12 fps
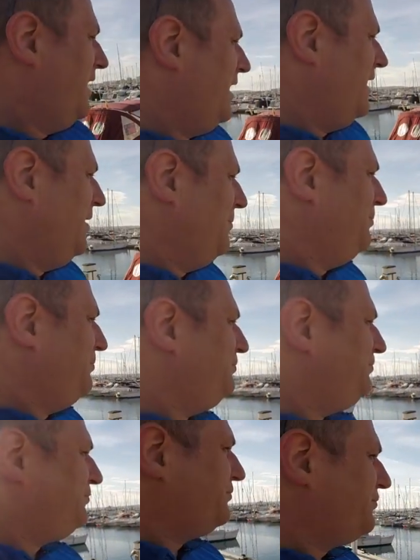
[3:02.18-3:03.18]
Um,
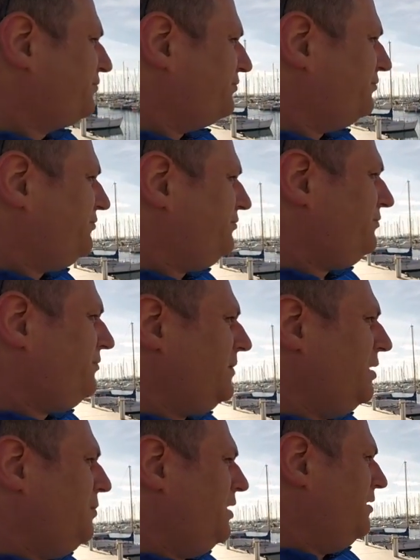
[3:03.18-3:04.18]

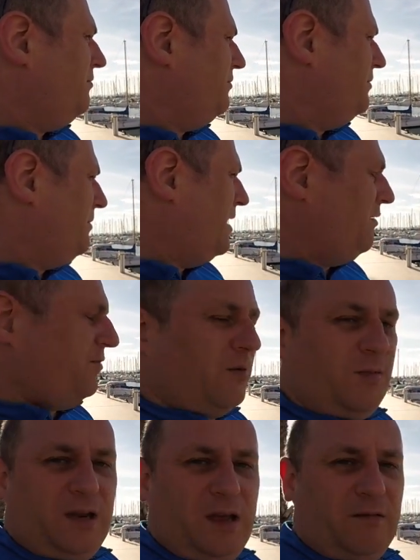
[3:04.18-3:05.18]
but I love
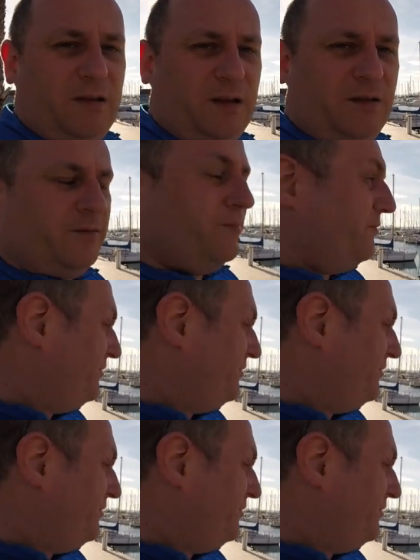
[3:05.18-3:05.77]
coming down here.